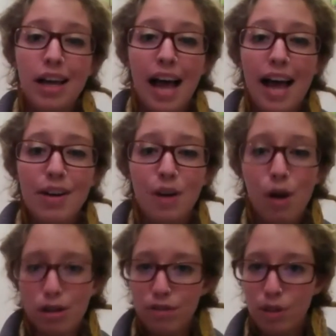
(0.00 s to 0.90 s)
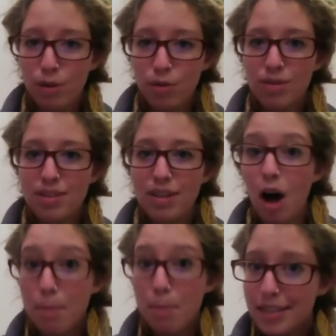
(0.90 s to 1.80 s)
and all of those
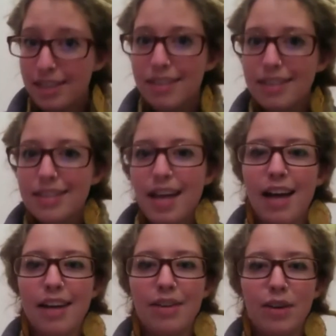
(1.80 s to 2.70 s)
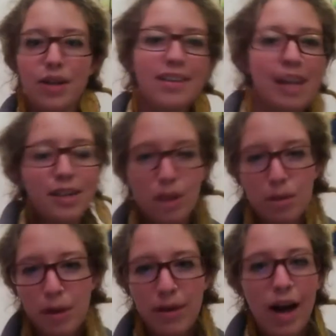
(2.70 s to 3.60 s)
opt-ins that they're going to tell us all
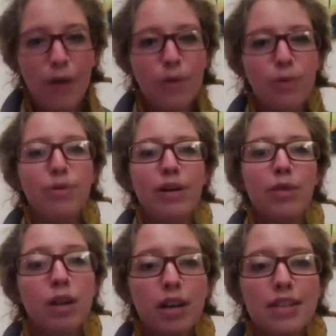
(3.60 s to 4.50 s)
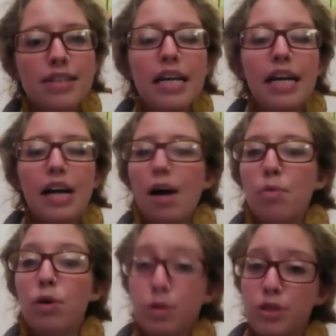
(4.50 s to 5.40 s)
about how it works
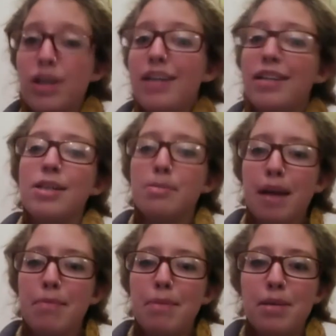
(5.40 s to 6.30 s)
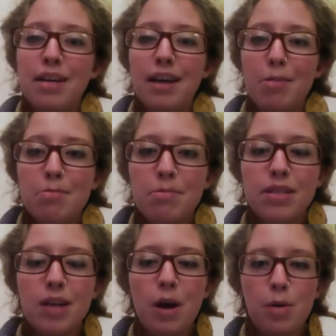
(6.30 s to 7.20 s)
will go straight into your Mad Mimi account.
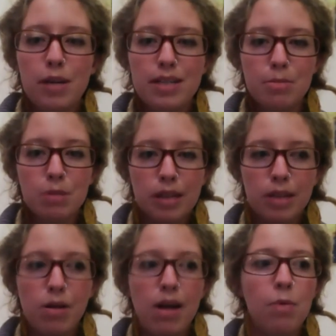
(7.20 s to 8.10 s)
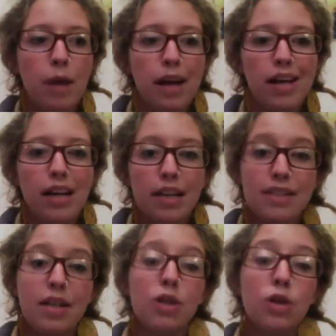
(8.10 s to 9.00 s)
So it's a really great way. It's
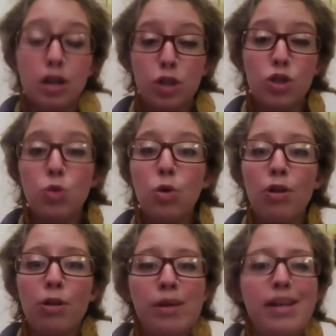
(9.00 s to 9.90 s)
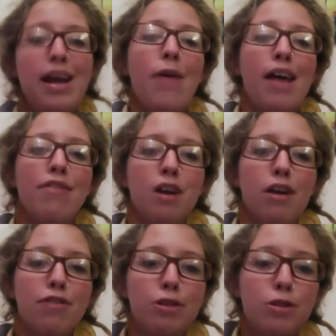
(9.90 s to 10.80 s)
a good tool that we now have to
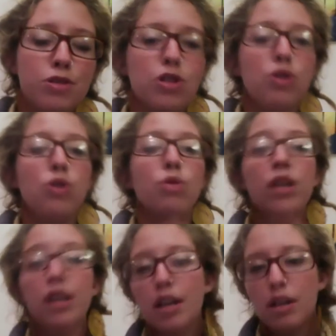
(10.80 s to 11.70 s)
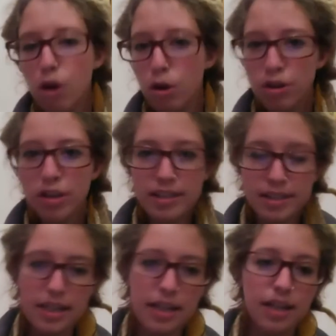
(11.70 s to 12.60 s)
offer you to grow your
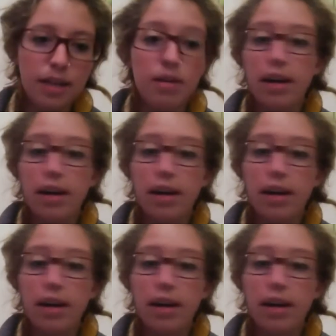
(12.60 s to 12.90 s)
list in